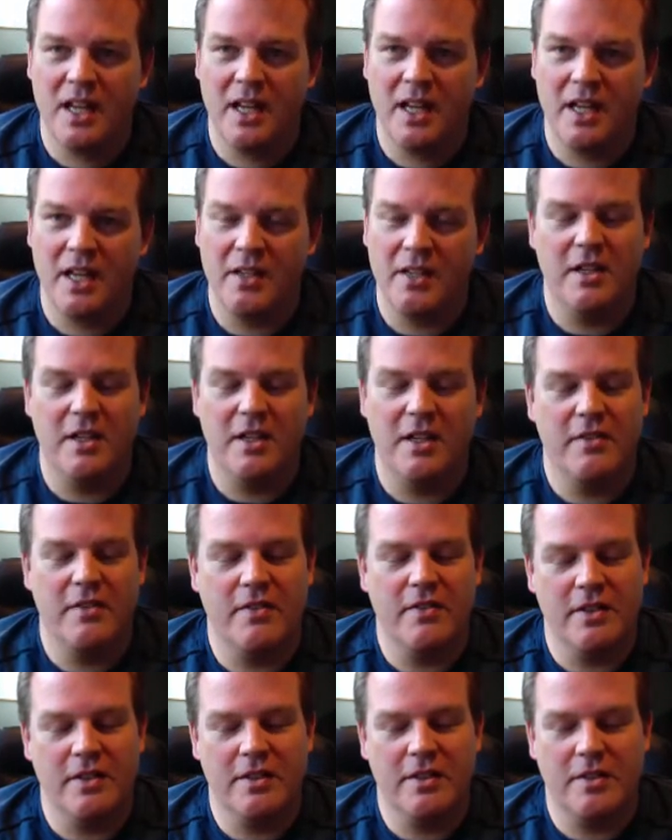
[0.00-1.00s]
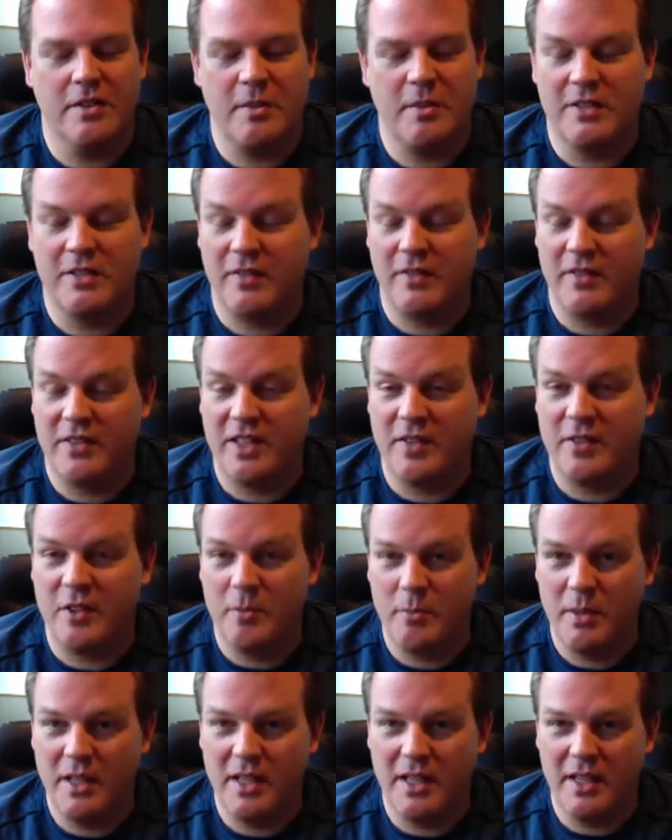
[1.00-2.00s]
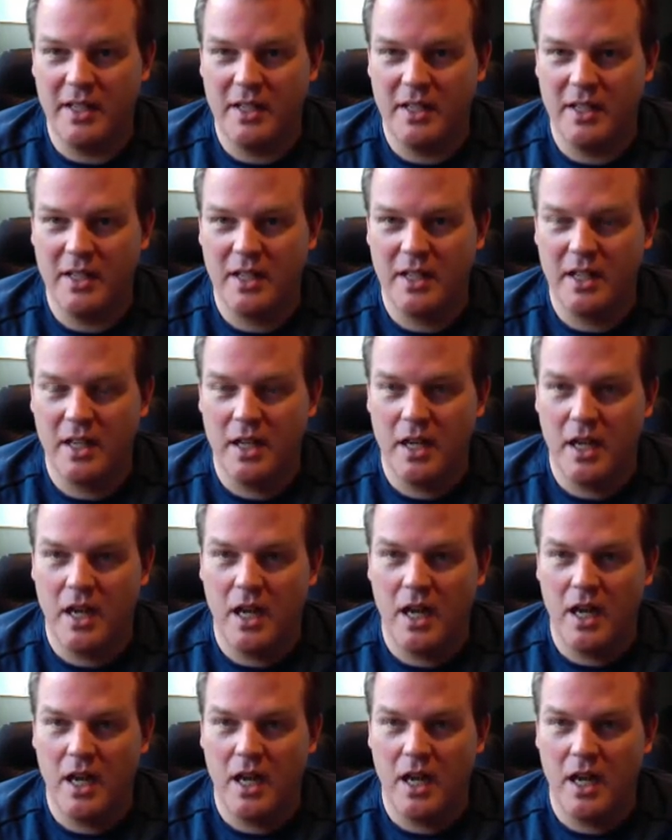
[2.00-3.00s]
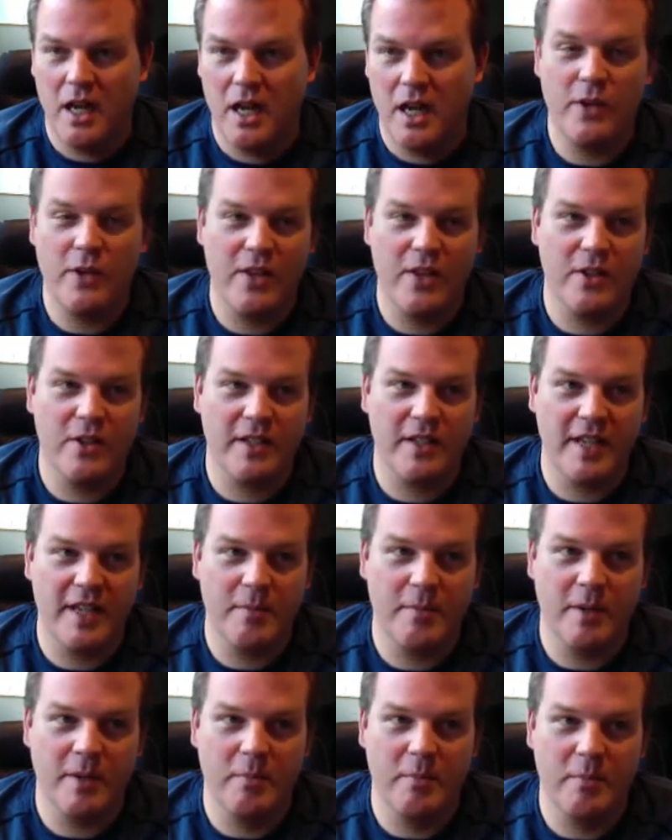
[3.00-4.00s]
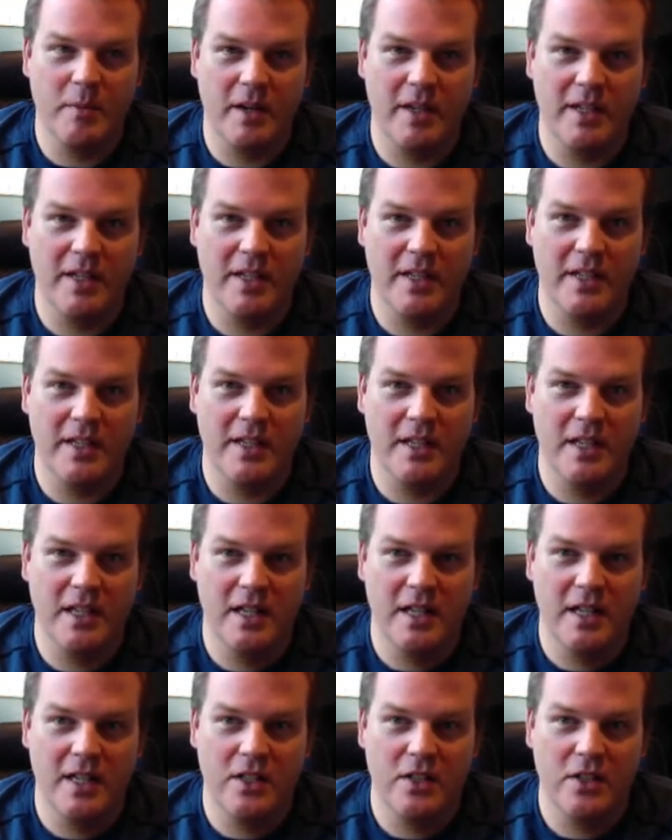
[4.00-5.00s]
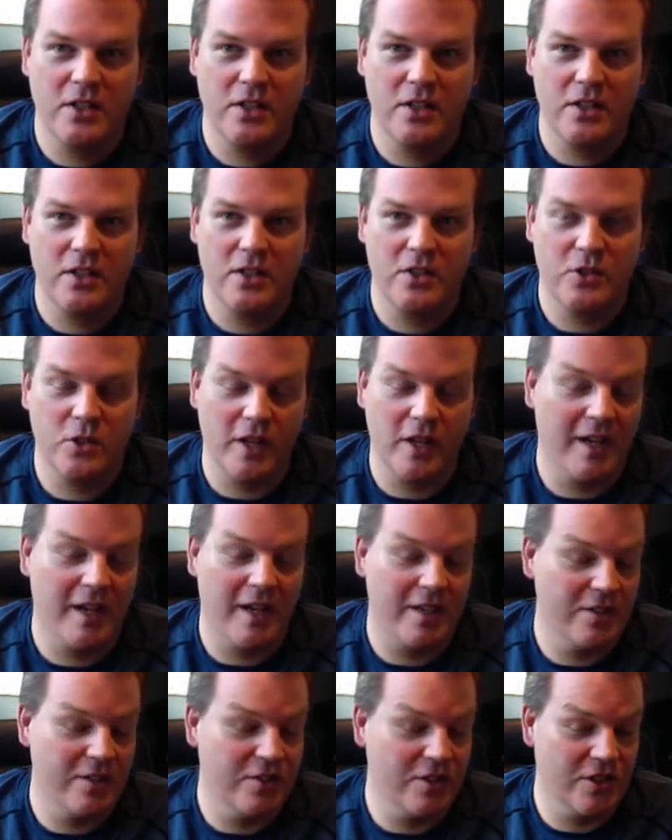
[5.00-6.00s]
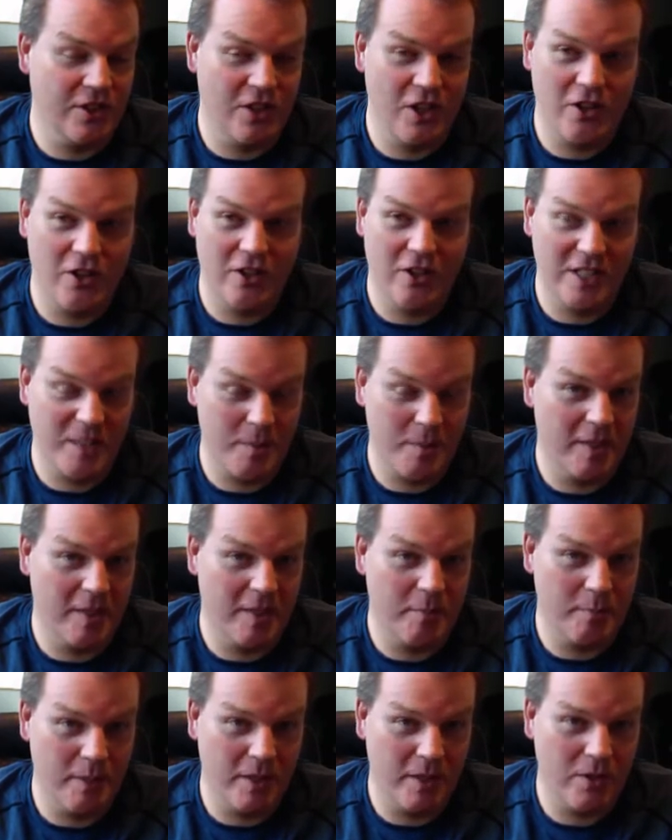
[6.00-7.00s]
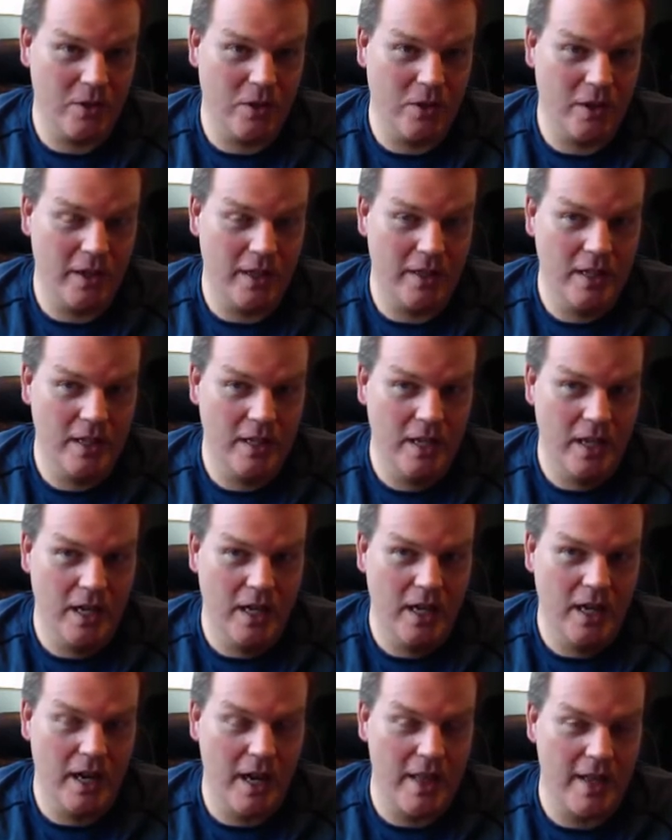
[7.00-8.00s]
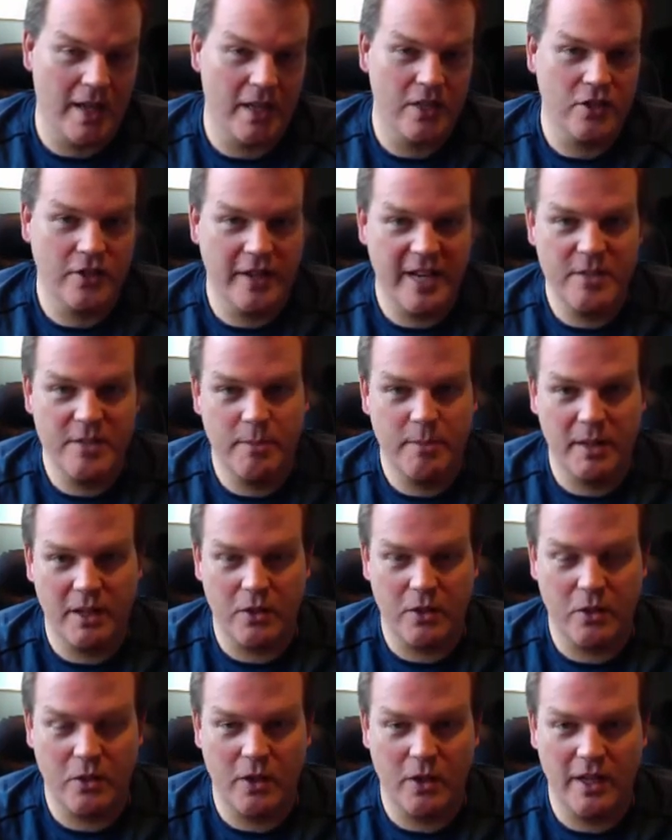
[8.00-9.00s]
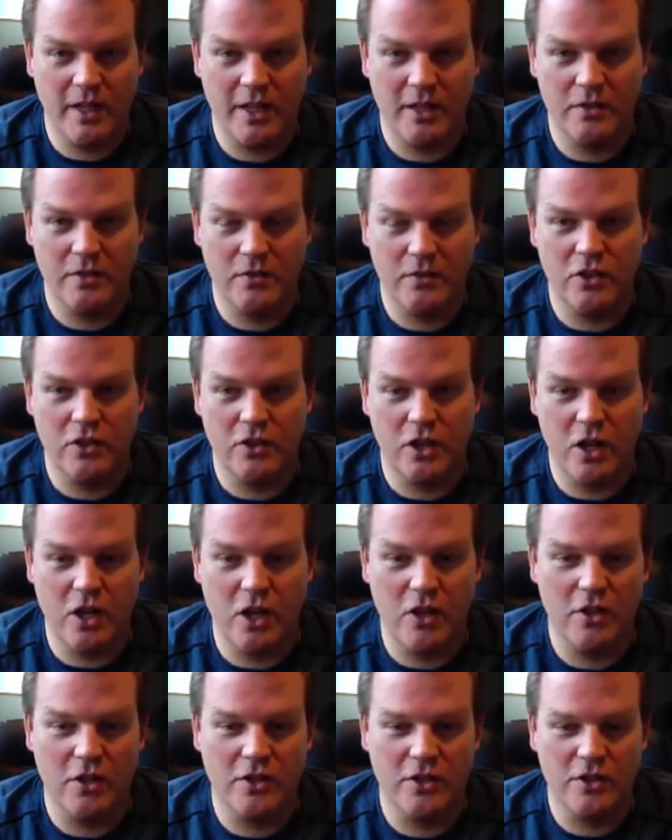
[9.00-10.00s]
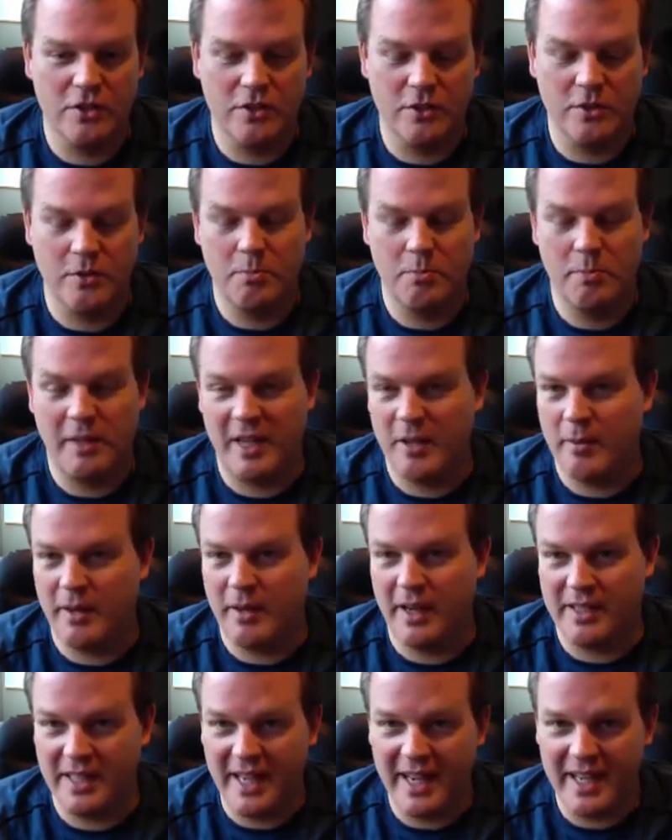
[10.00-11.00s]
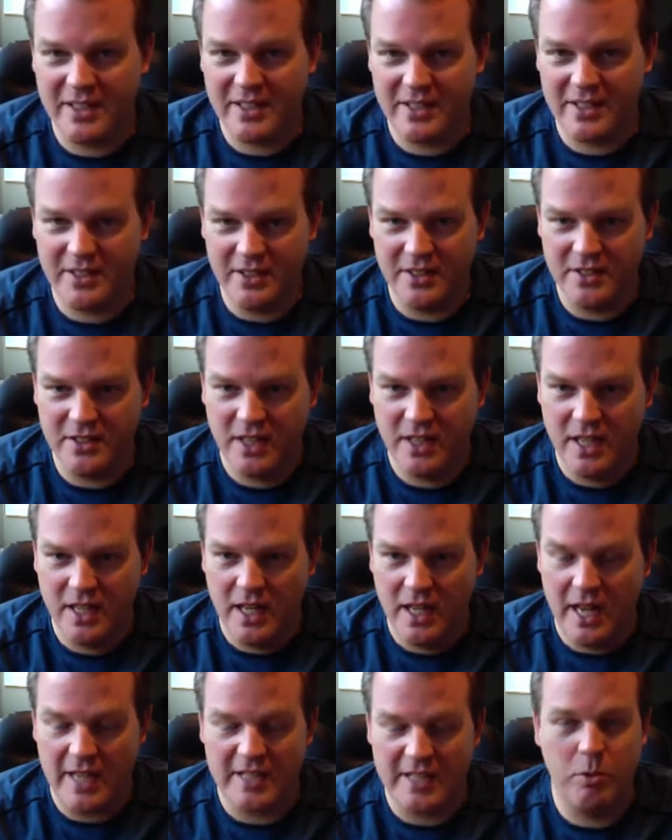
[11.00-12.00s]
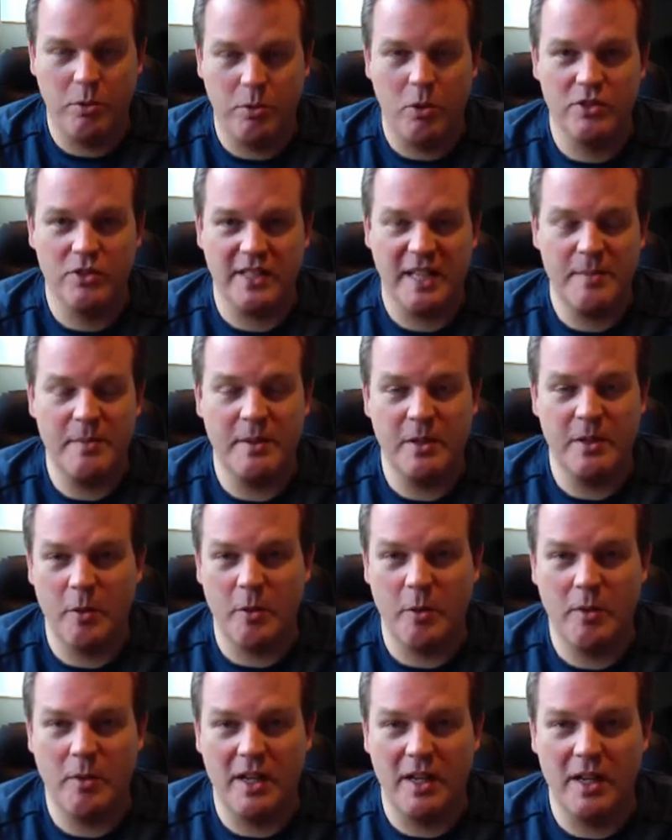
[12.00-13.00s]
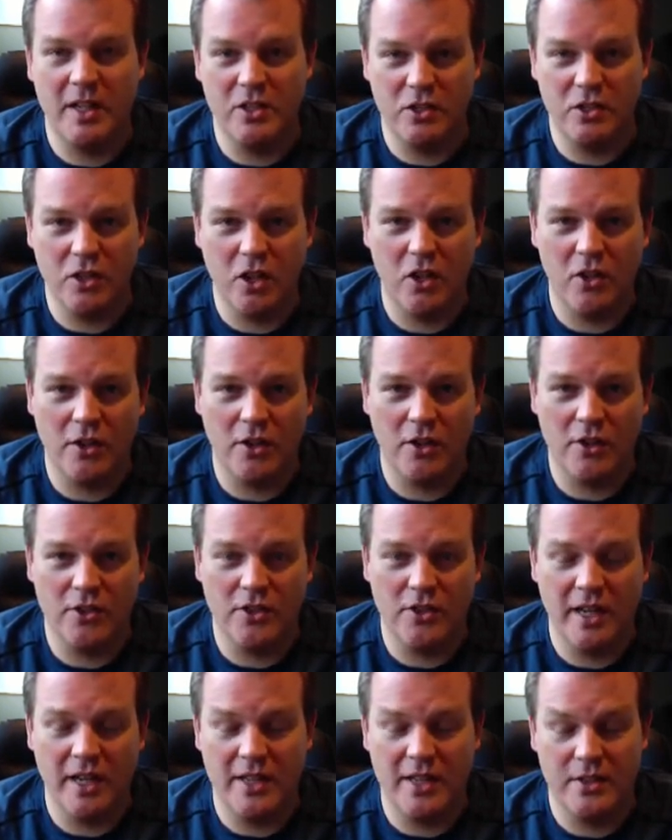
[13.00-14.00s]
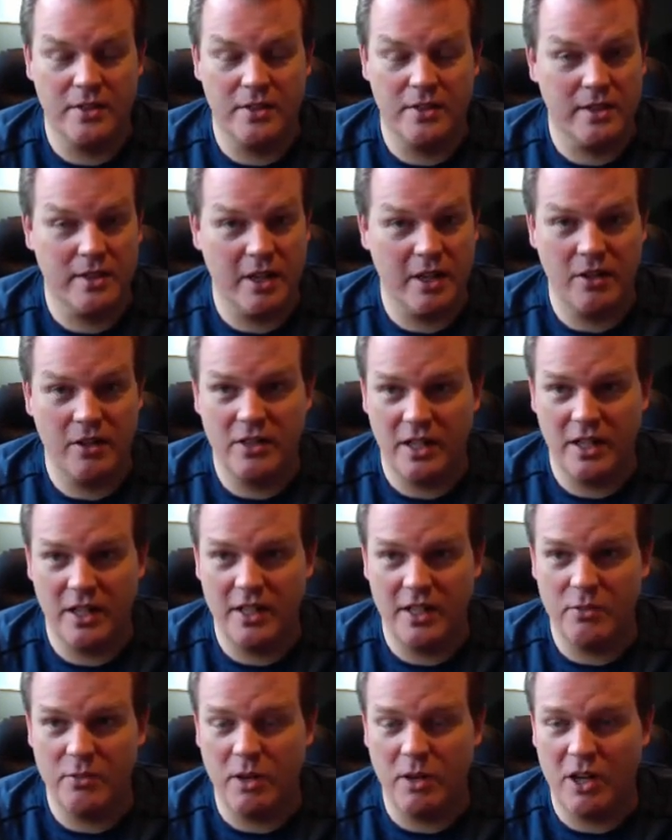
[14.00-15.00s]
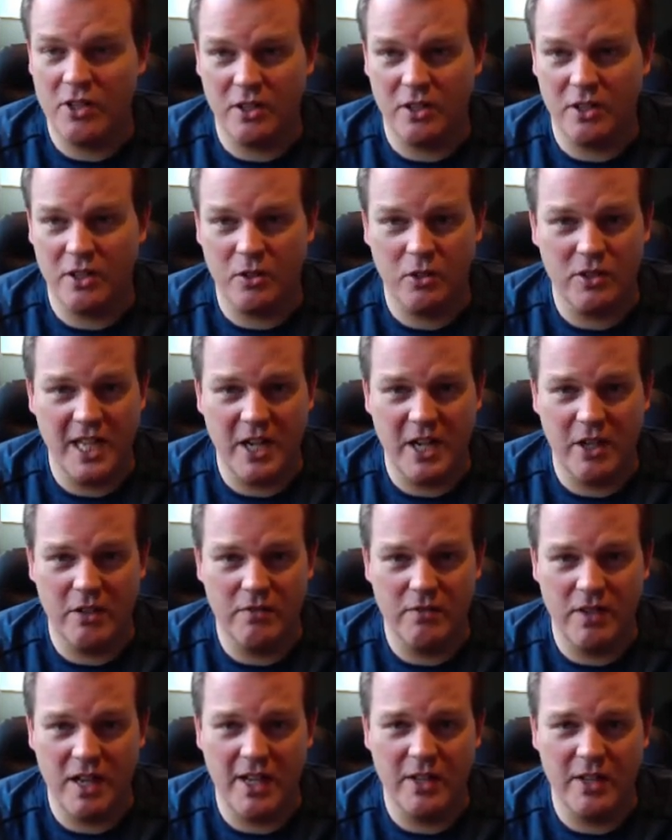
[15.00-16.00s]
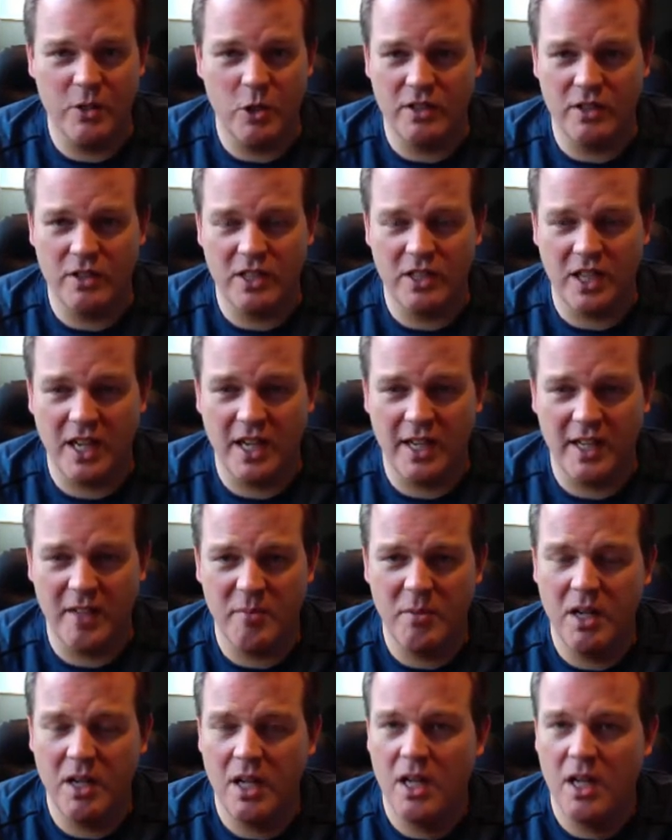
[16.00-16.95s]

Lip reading: If it's up to me, I would rather keep my money so long as it's secure in something like Bitcoin, and then exchange Bitcoin for dollars to pay my taxes, as opposed to keeping all my money in dollars and guaranteeing watching it go down in value over time.